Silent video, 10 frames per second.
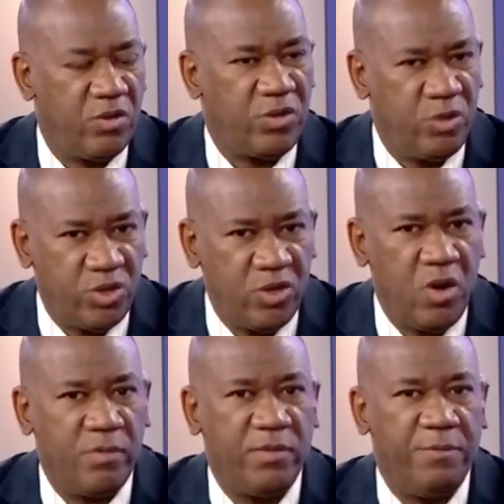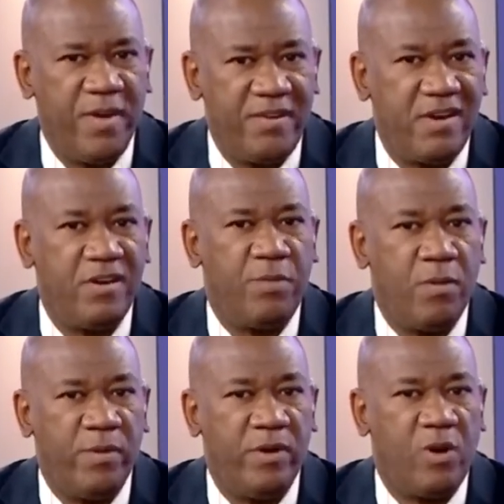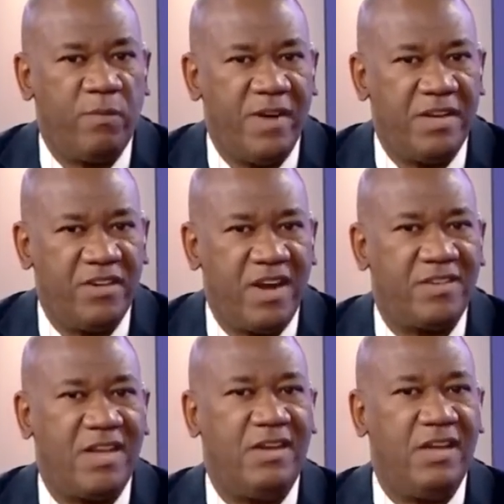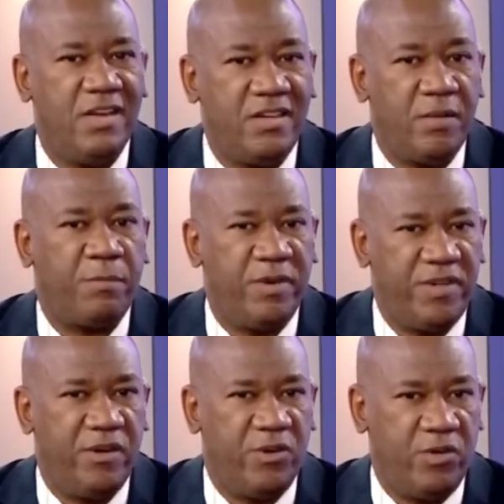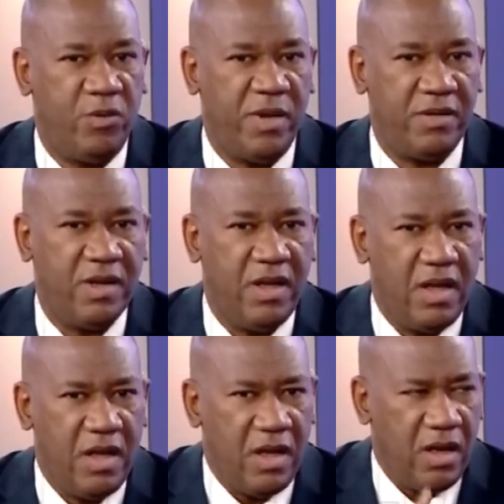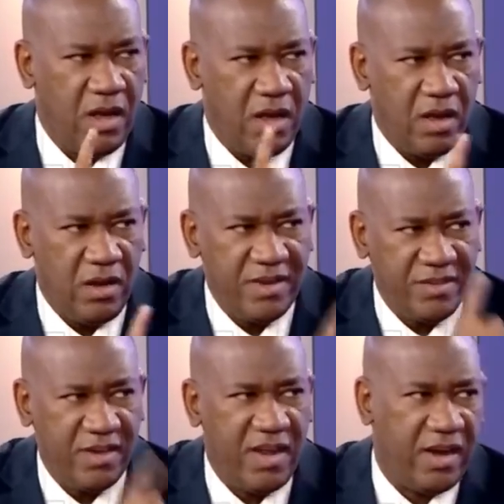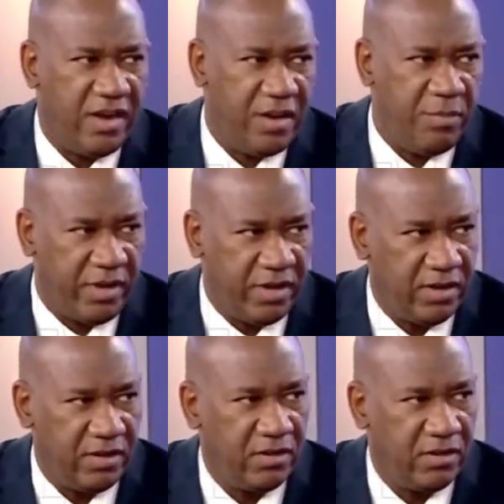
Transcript: Constitution of the Federal Republic of Nigeria is an interpreted document. Let's get academic.